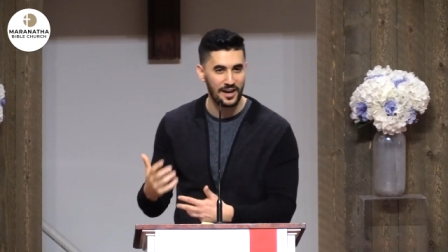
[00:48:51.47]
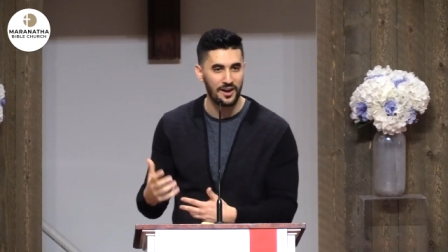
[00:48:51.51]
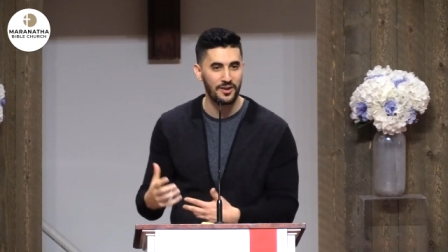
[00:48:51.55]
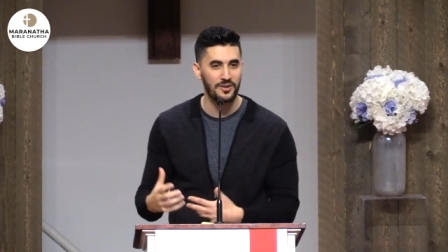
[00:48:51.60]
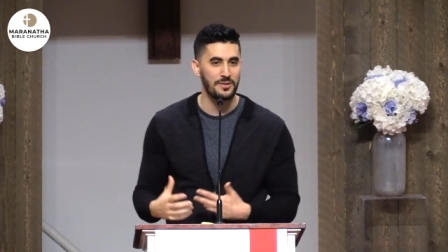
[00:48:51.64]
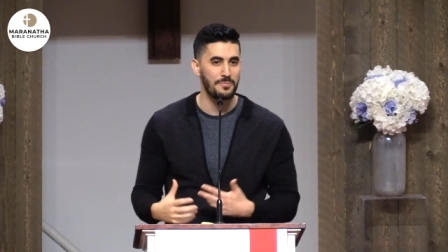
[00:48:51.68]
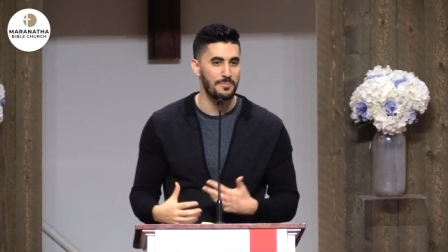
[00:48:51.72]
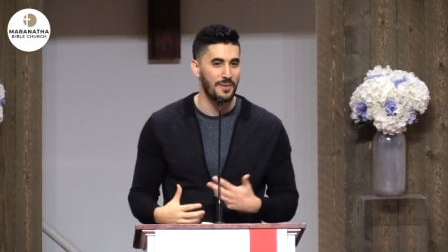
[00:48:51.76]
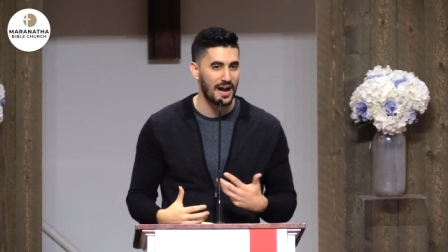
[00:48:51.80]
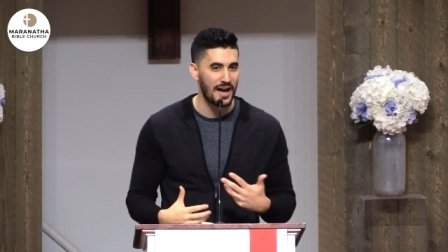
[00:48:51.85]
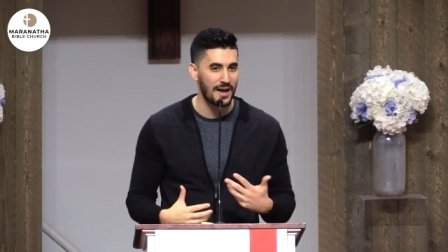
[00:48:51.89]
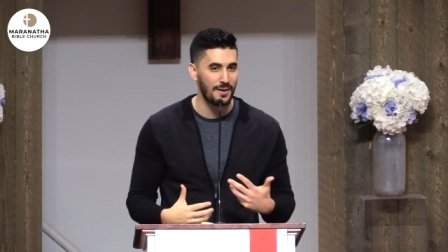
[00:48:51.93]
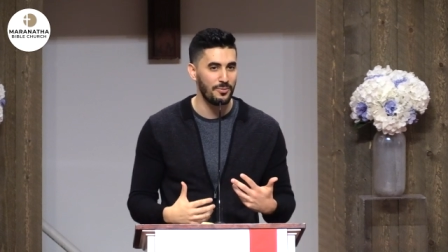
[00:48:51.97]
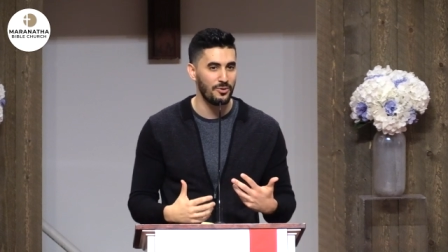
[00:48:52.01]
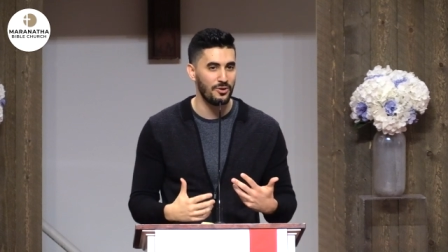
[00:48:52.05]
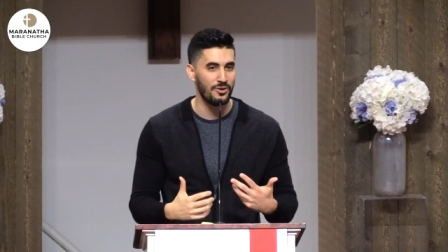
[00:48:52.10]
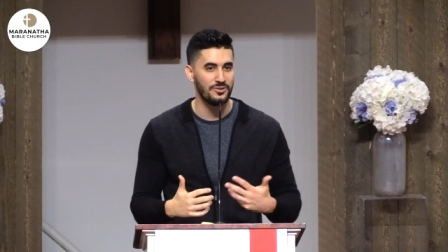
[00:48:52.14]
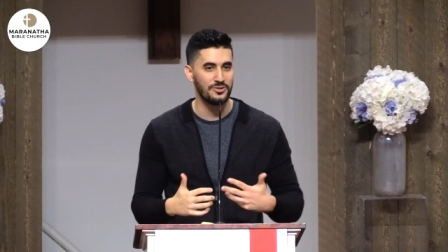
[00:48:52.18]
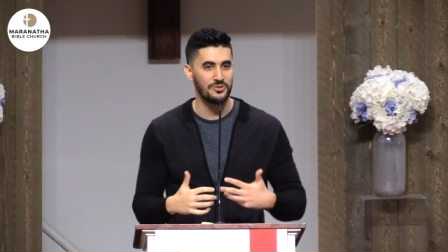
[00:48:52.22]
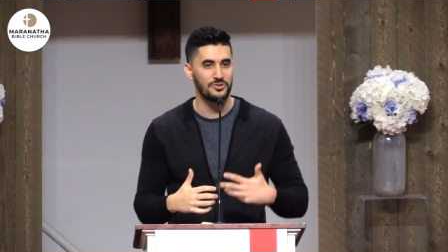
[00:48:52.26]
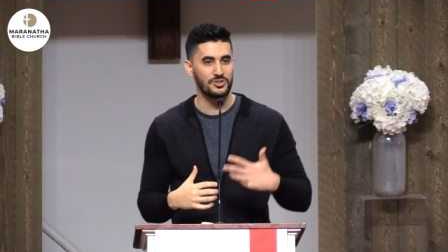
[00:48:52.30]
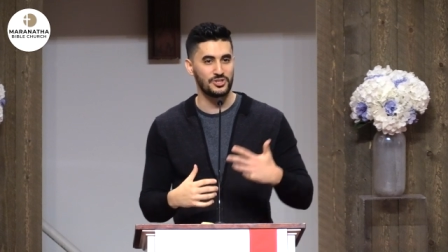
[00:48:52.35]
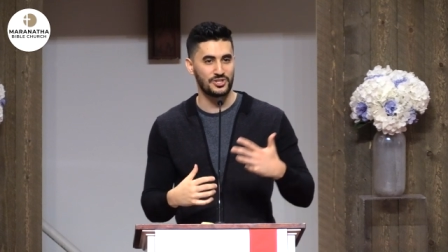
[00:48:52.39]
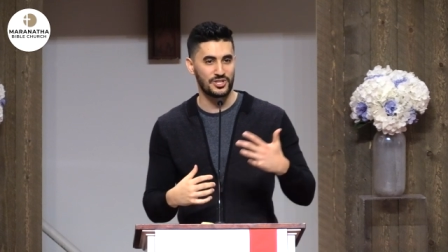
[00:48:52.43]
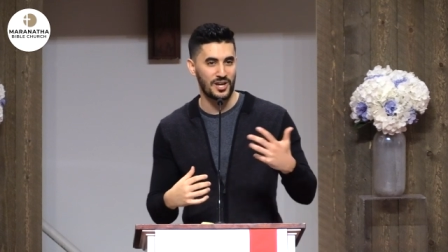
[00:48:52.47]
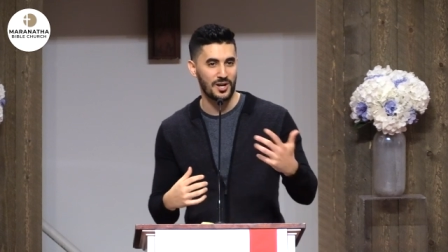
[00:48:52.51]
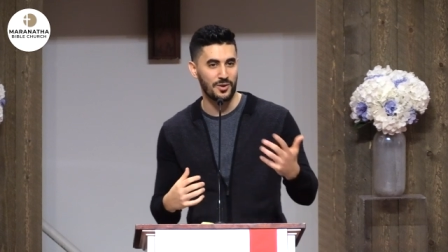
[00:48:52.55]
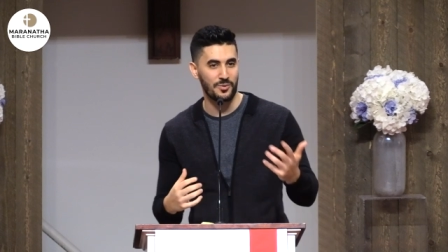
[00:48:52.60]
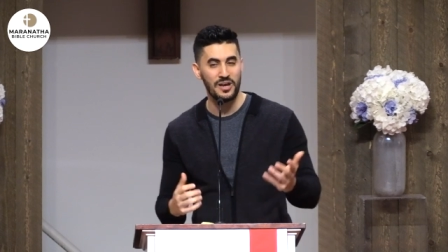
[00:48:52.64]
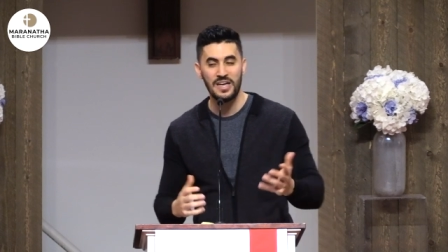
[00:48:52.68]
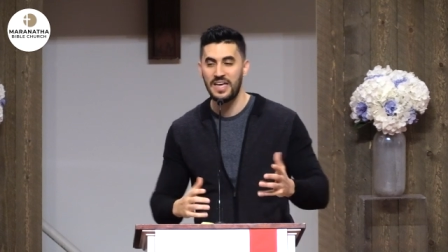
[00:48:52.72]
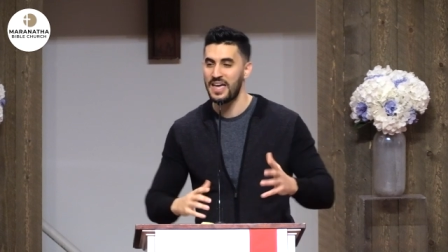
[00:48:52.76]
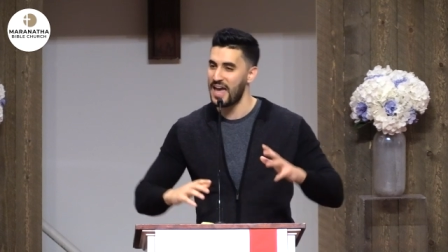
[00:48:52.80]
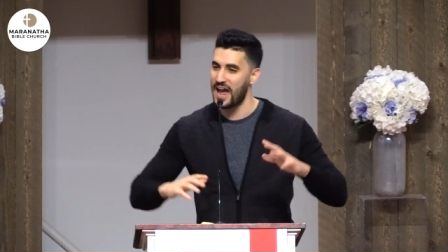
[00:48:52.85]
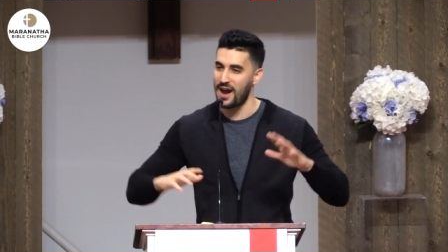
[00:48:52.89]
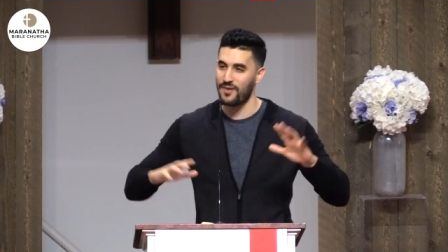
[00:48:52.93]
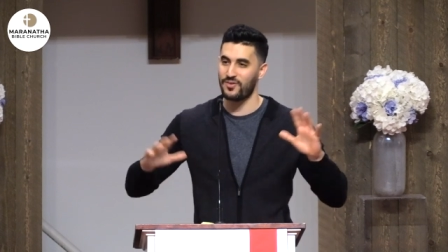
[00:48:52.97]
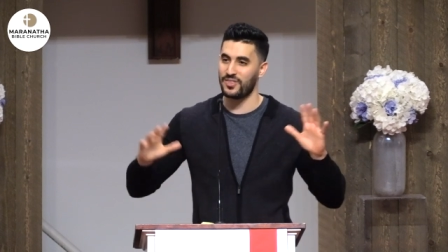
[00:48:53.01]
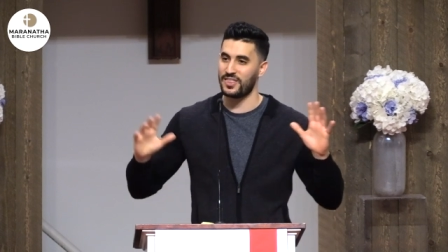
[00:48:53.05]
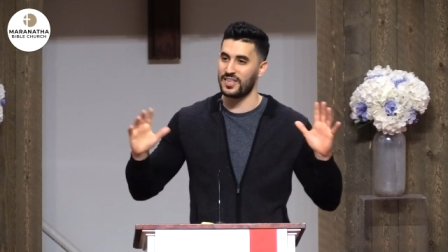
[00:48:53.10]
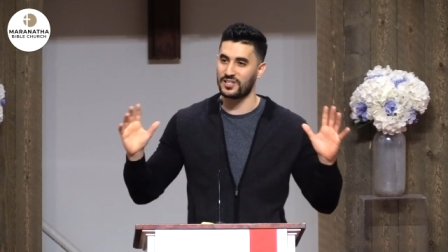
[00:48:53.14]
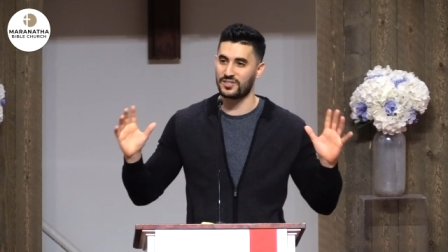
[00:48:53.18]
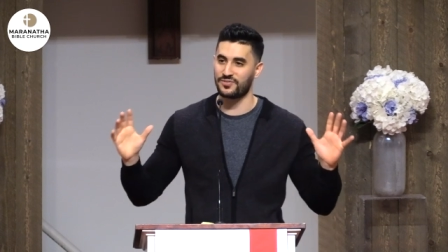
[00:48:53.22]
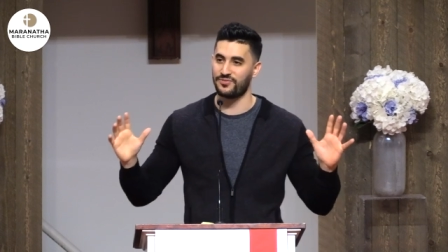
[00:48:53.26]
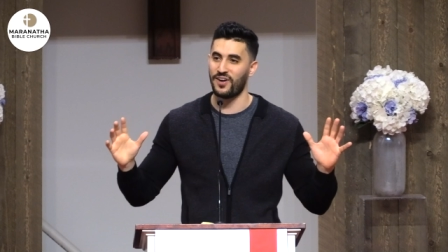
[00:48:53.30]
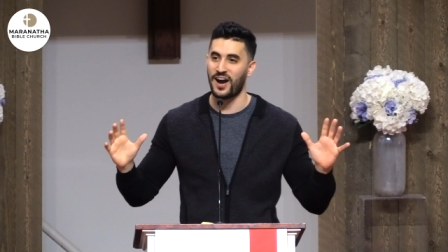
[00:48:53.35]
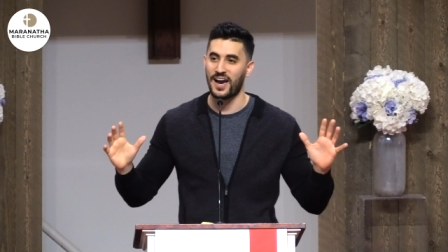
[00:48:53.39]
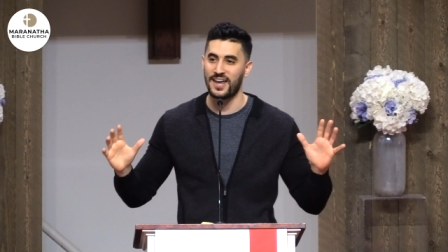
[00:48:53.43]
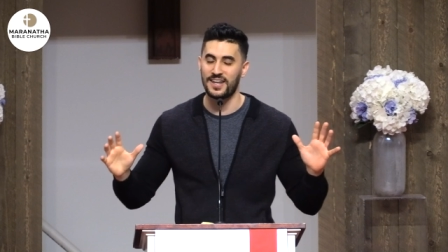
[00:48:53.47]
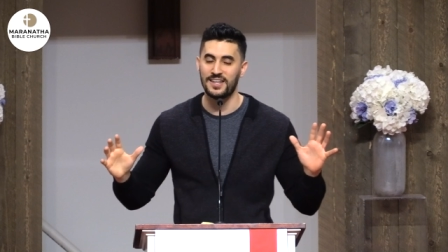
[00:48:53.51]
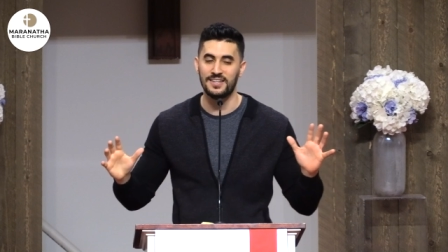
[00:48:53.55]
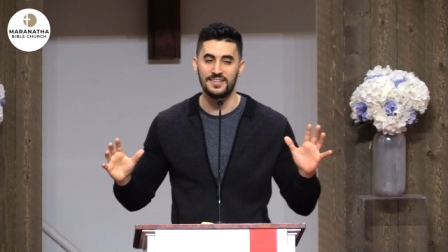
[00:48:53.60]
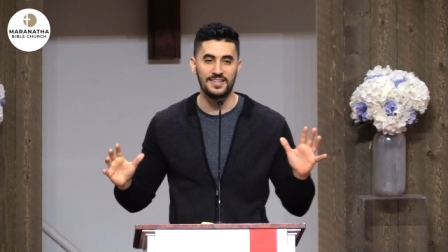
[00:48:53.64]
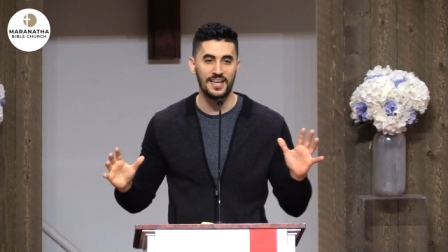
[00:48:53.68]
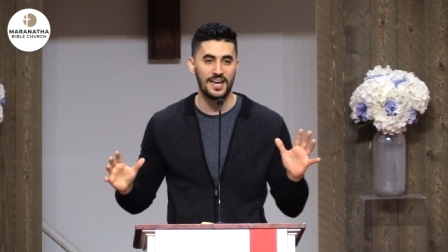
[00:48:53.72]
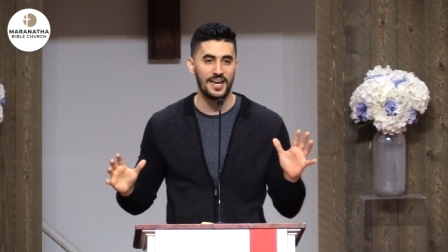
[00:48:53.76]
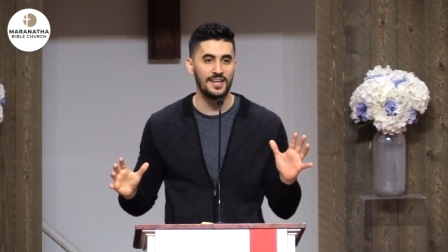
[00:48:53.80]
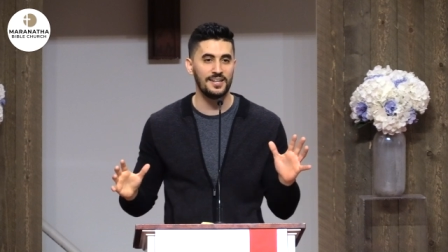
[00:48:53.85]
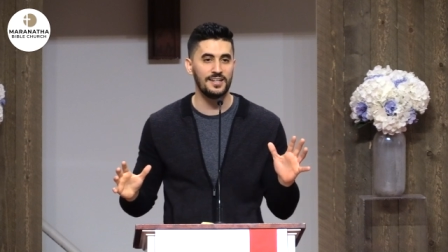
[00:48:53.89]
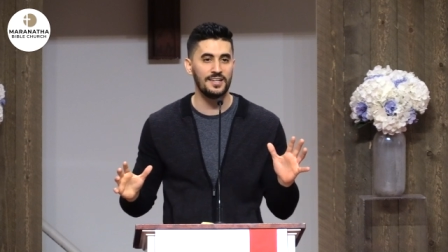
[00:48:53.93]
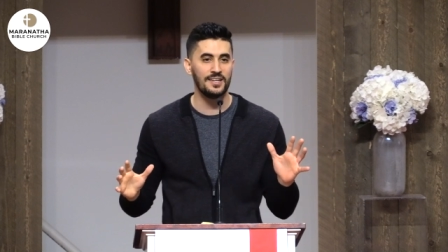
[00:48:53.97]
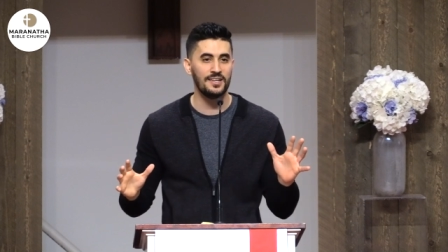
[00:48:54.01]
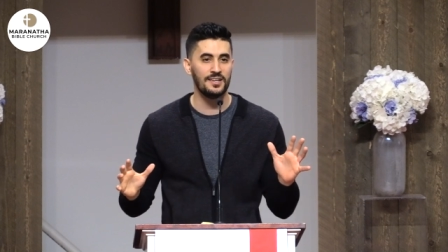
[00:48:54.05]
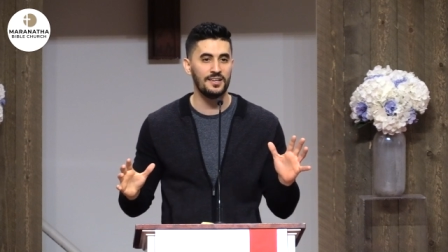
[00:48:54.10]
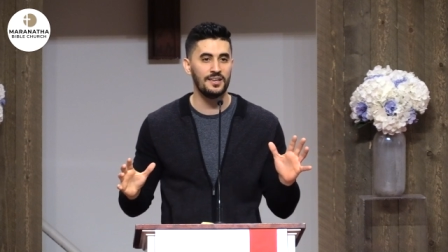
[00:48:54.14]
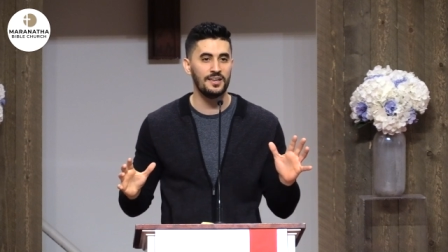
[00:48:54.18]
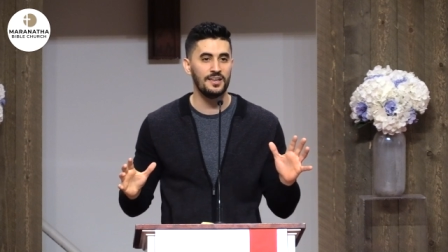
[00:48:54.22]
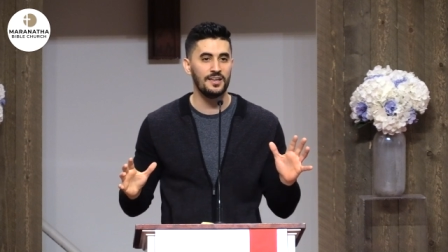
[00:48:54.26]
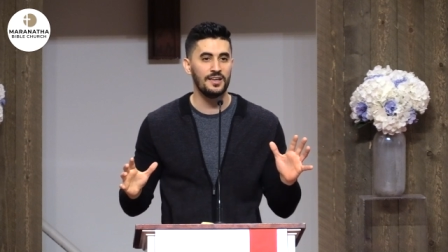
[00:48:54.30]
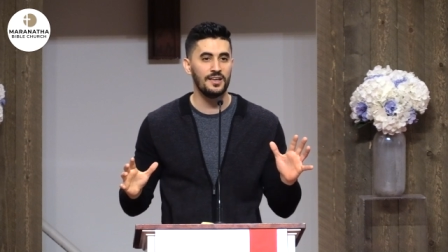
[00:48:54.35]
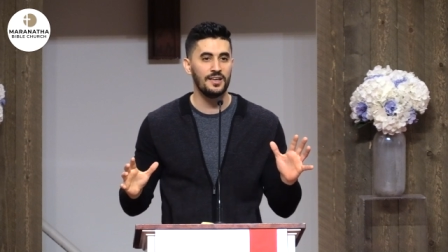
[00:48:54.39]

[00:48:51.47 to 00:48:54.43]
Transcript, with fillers: out in the Bible and you're sharing, everything's fine and dandy.